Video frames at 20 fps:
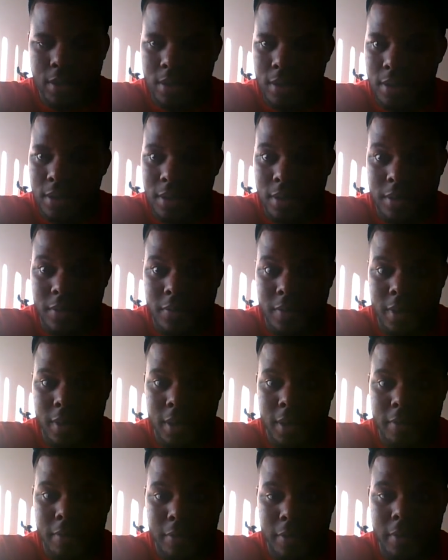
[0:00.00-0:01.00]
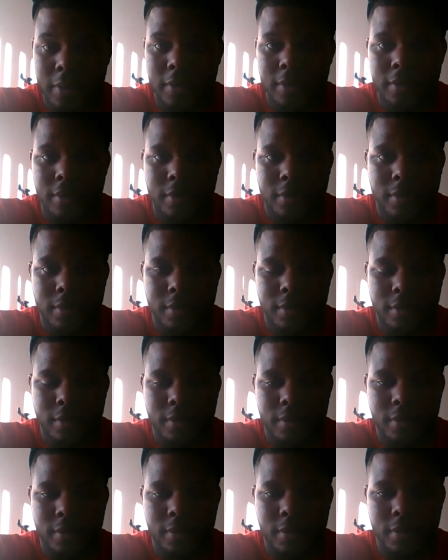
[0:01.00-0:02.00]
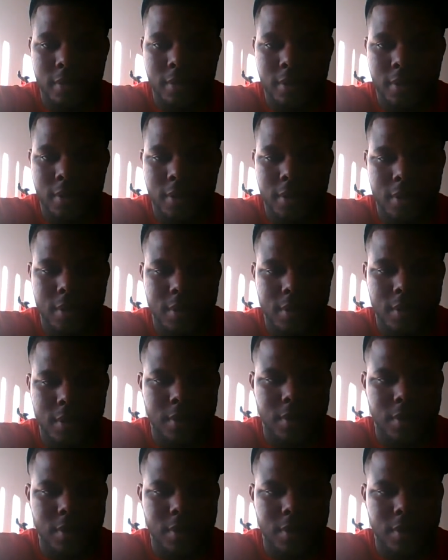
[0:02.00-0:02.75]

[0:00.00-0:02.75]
Should have done that first, honestly.